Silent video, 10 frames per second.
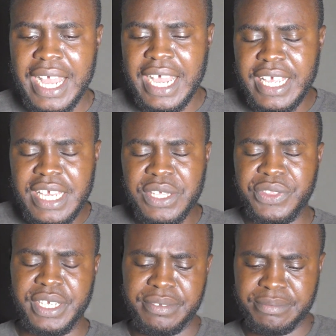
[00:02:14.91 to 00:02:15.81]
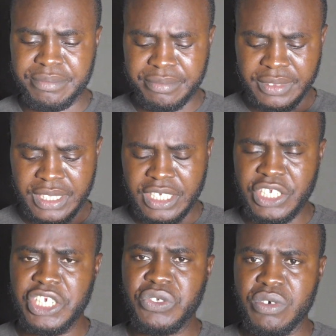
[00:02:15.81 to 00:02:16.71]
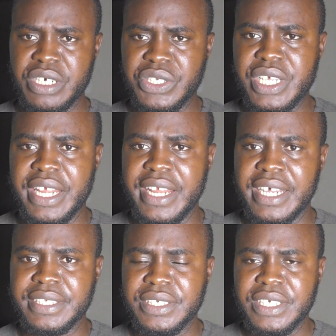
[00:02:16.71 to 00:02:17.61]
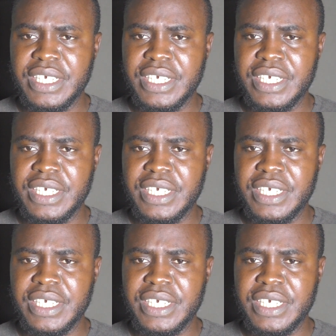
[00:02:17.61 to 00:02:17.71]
And here's the thing, you need to understand that